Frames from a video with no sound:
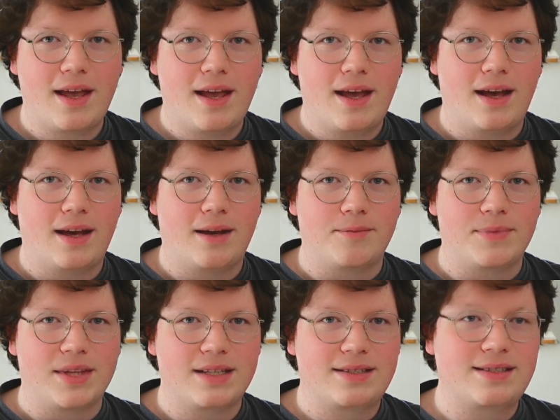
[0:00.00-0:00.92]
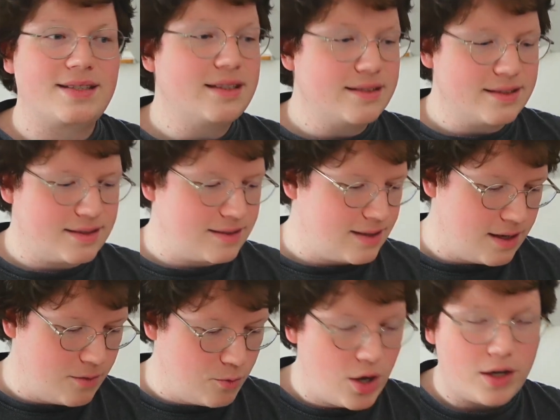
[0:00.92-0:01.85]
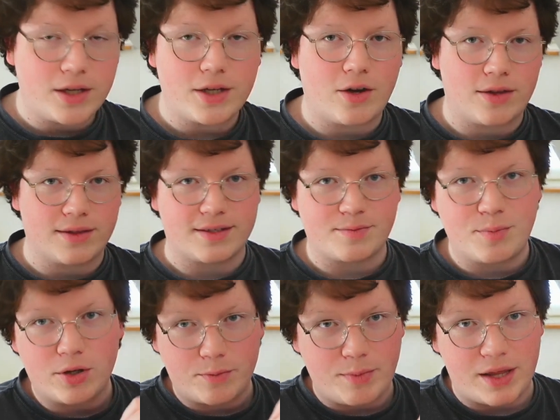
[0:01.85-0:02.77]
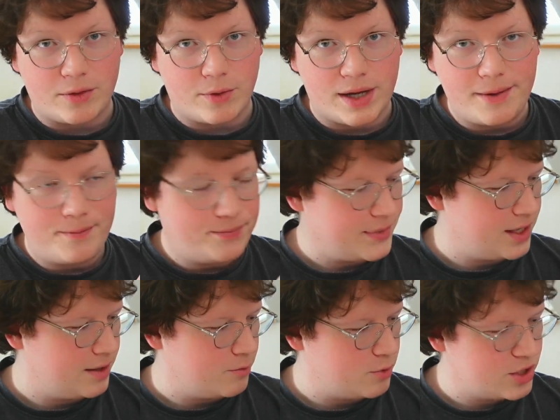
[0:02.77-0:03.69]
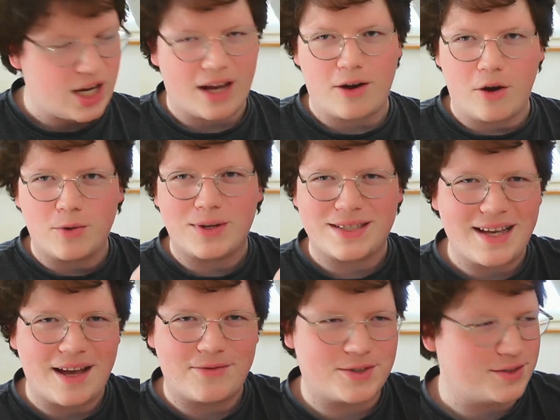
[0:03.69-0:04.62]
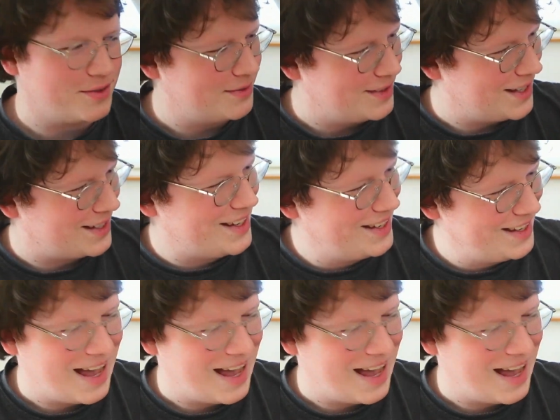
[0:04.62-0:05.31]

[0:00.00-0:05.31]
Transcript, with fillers: Um, since uh, working on this book, by the way, uh, which I always have to, like,